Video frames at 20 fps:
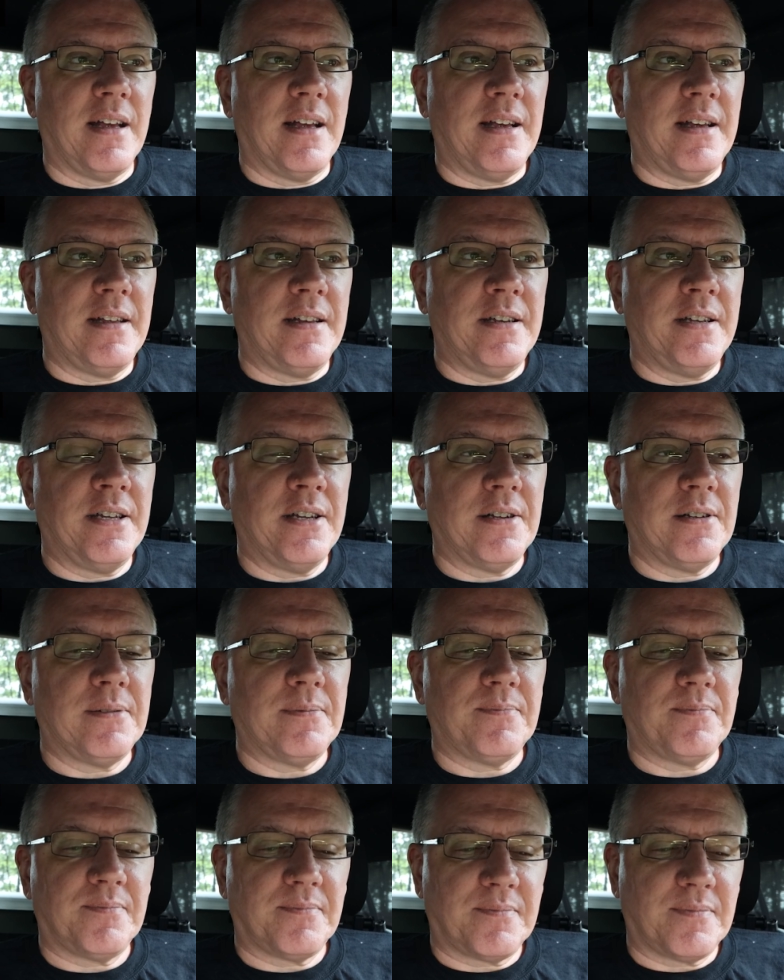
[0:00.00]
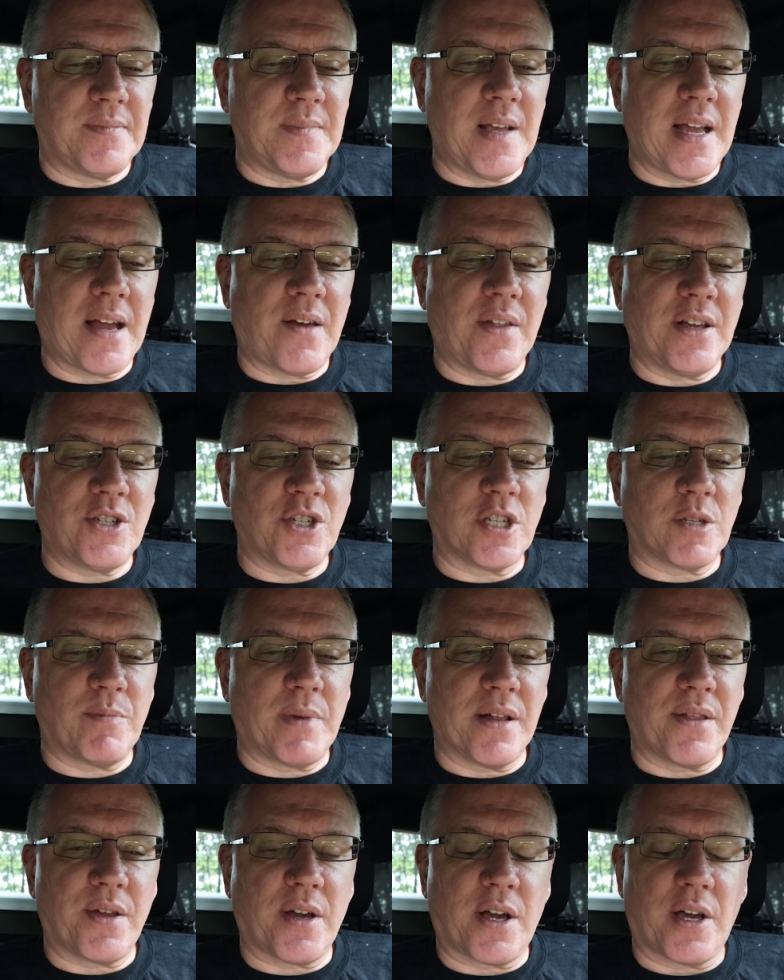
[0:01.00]
And yeah, that's just
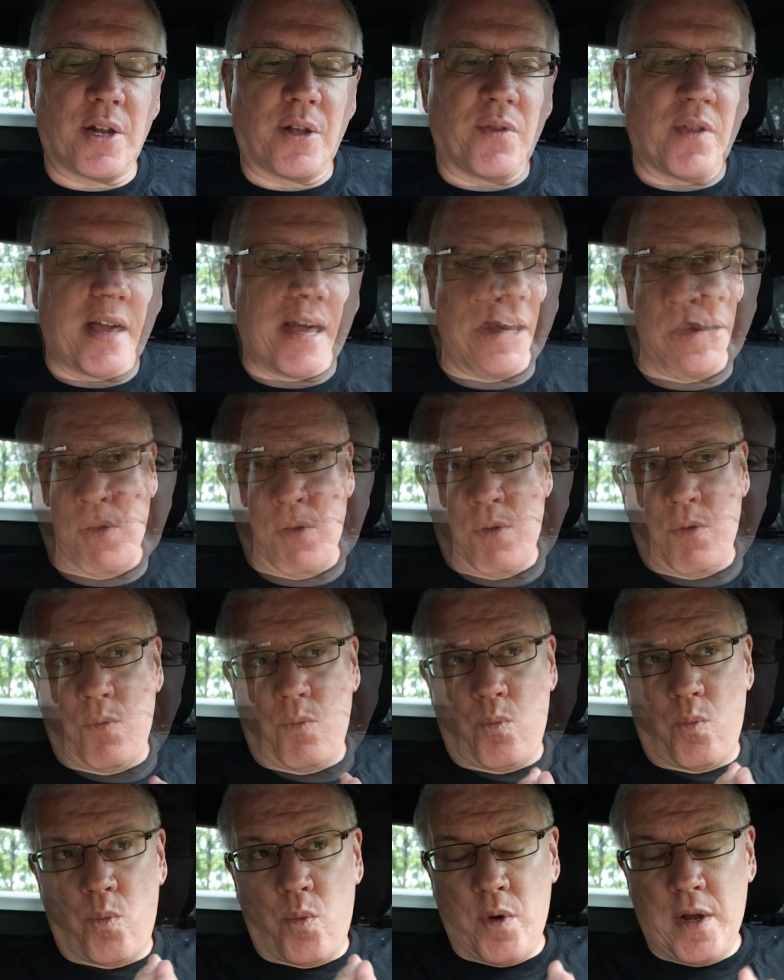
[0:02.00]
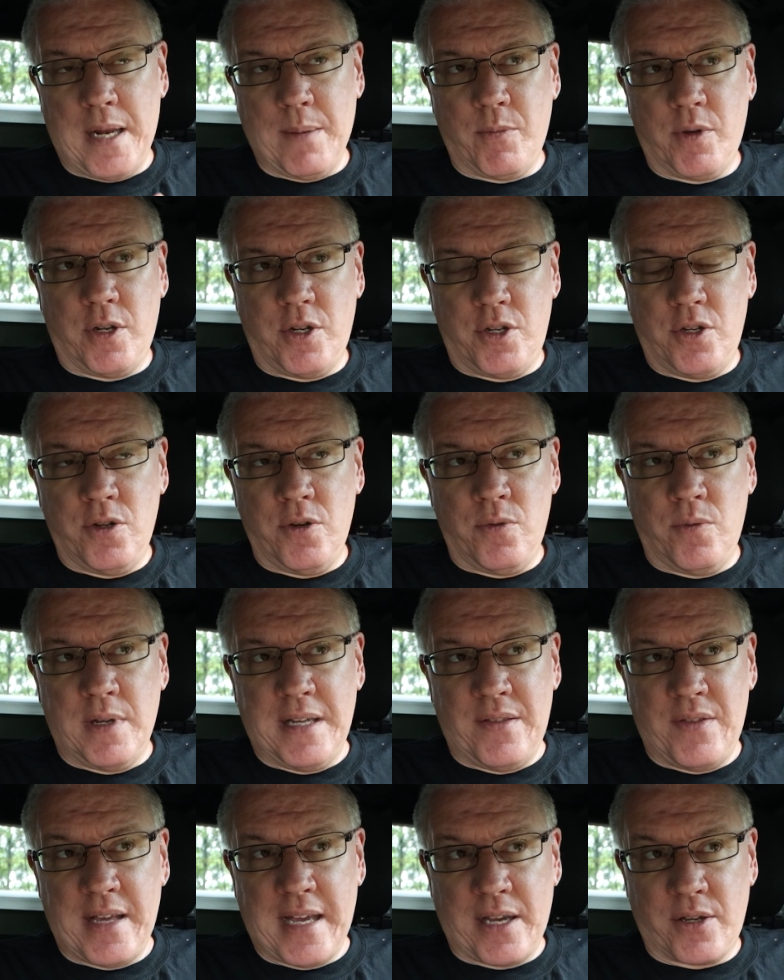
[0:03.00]
my thought on that. What I'm going to do
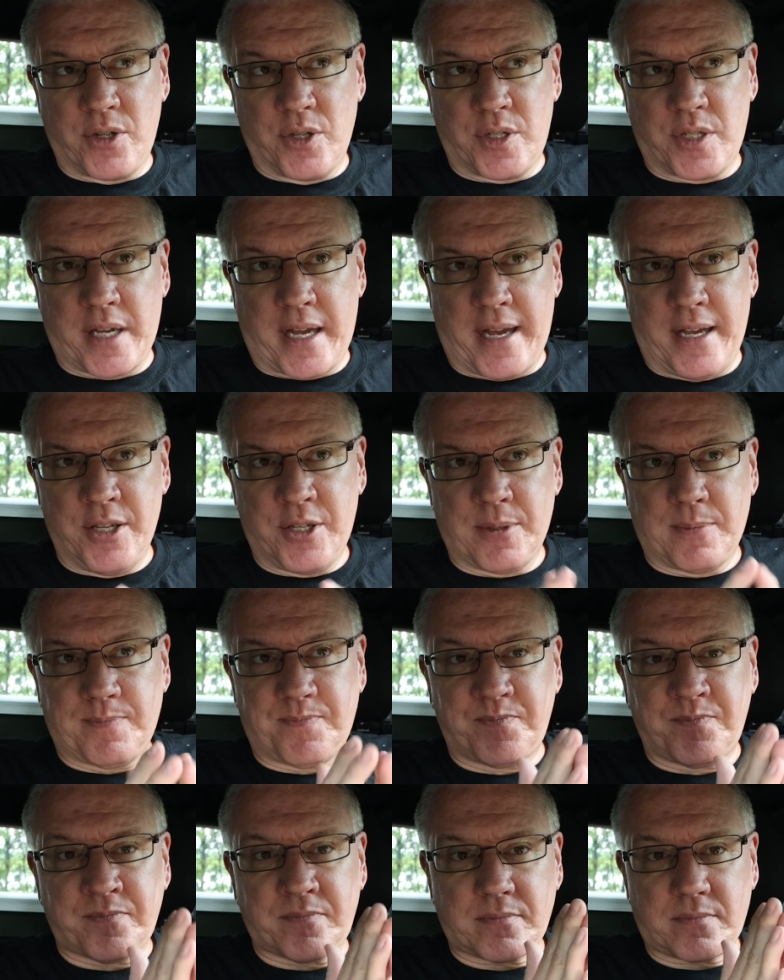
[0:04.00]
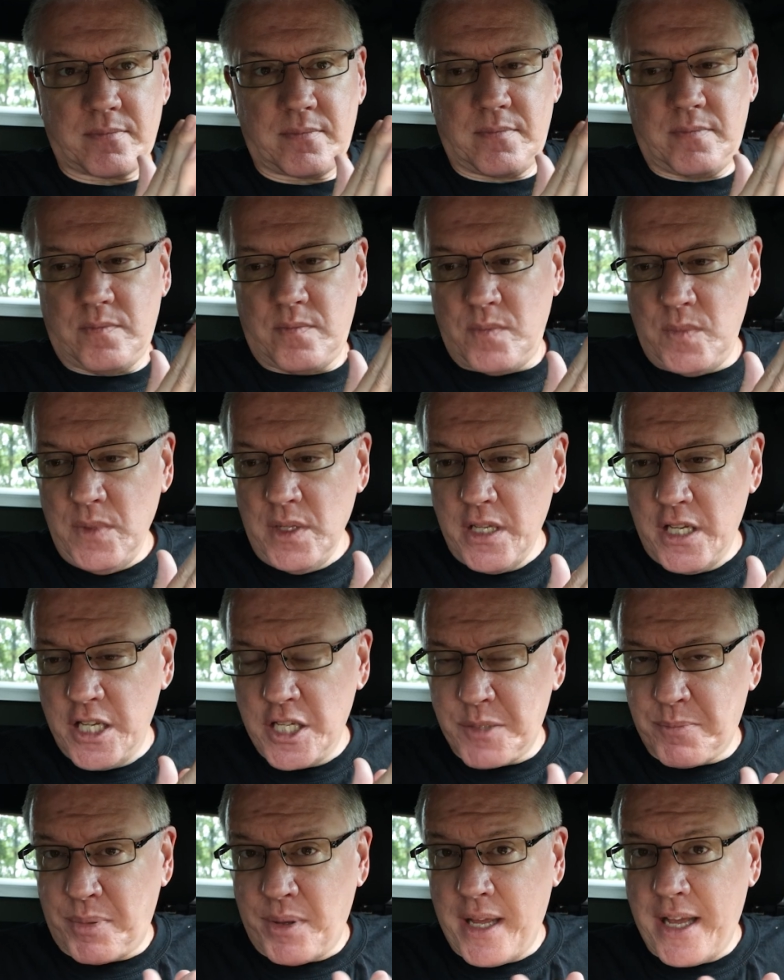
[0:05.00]
in the exercise
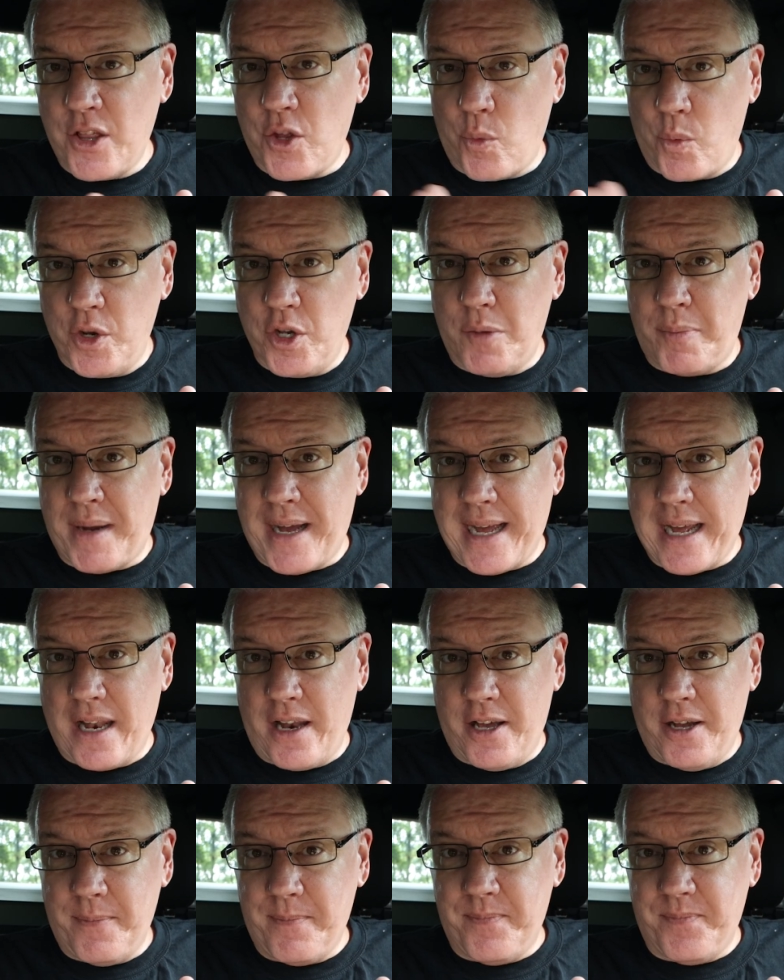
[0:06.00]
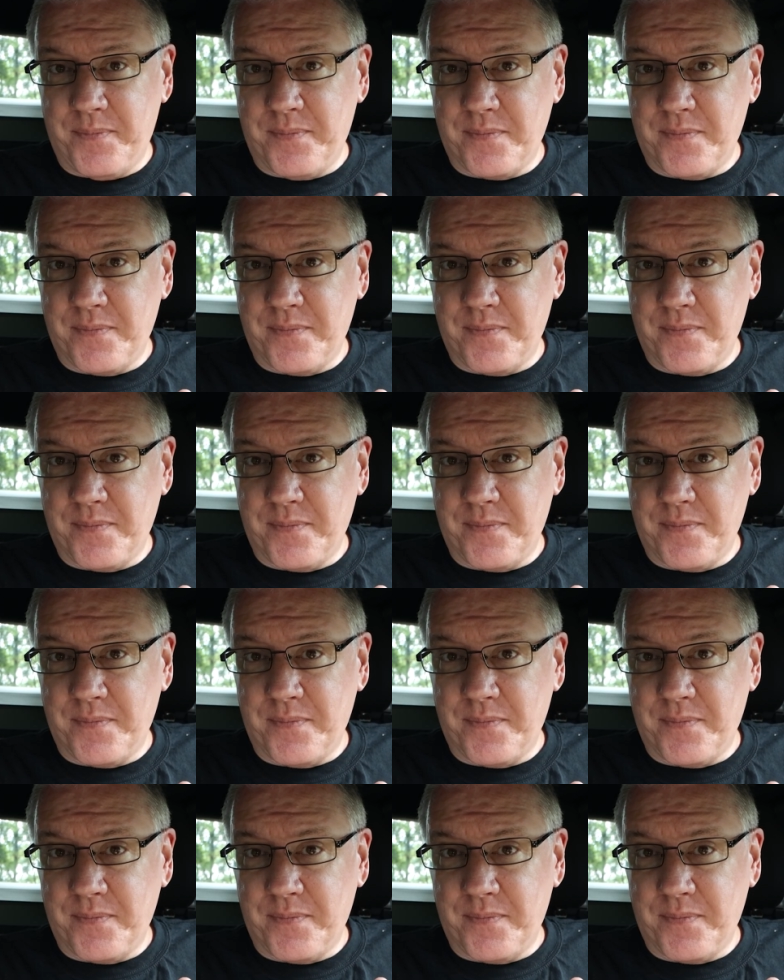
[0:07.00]
is play the real pileup.